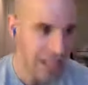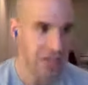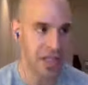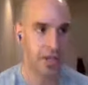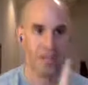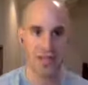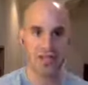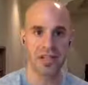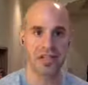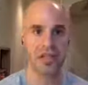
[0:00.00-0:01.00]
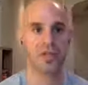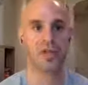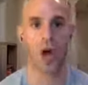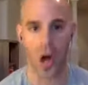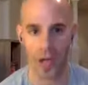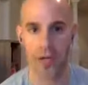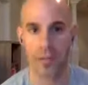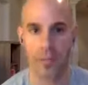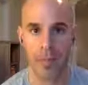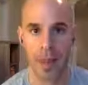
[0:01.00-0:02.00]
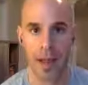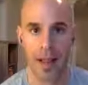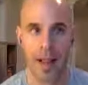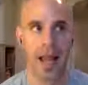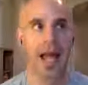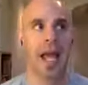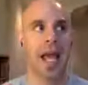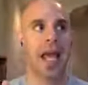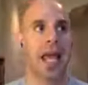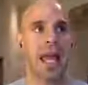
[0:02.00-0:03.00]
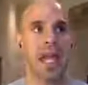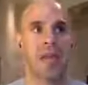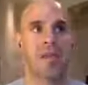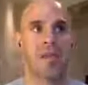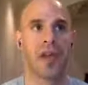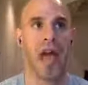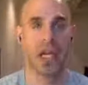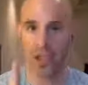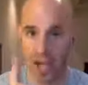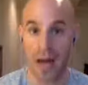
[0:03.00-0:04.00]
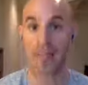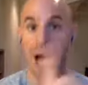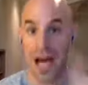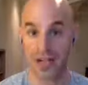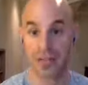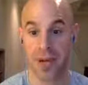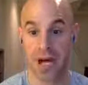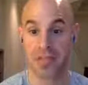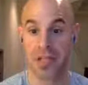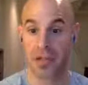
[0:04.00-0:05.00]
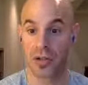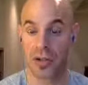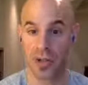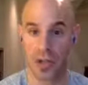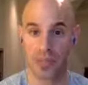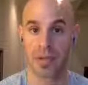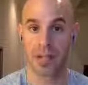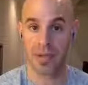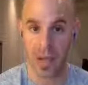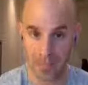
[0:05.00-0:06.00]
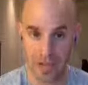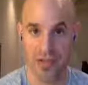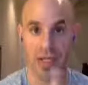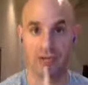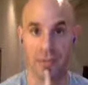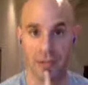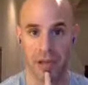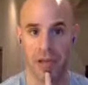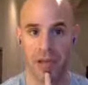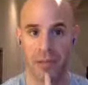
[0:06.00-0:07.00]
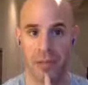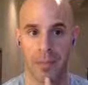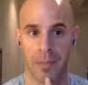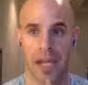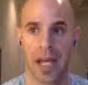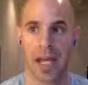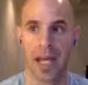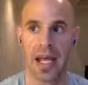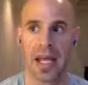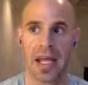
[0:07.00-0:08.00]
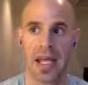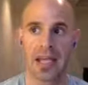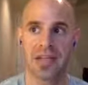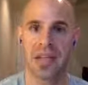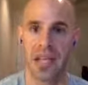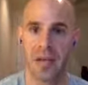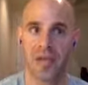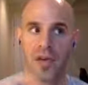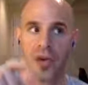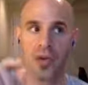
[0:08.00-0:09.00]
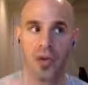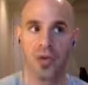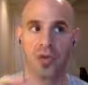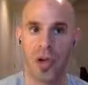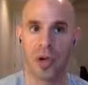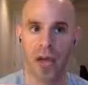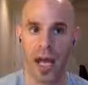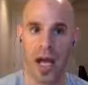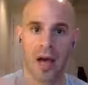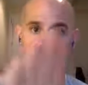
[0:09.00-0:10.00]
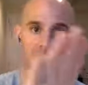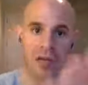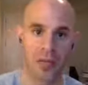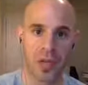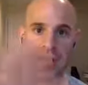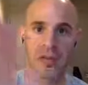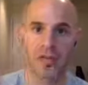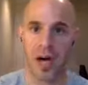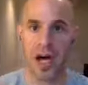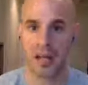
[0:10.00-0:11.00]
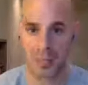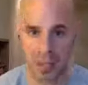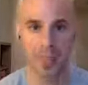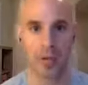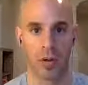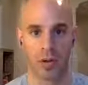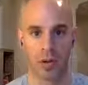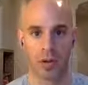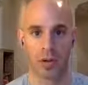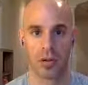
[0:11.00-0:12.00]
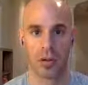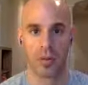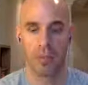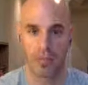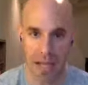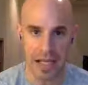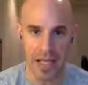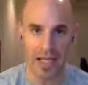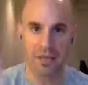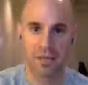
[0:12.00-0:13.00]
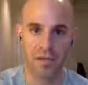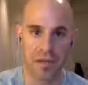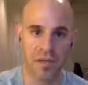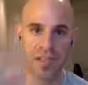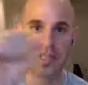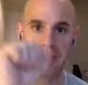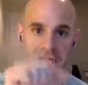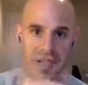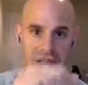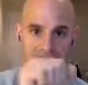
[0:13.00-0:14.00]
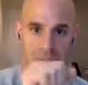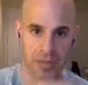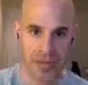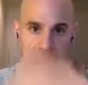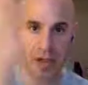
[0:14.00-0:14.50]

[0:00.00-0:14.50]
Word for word: He said, a business is flawed if, and you're not maximizing your company's compensation plan, is if you don't have three to five people making 50 to 60%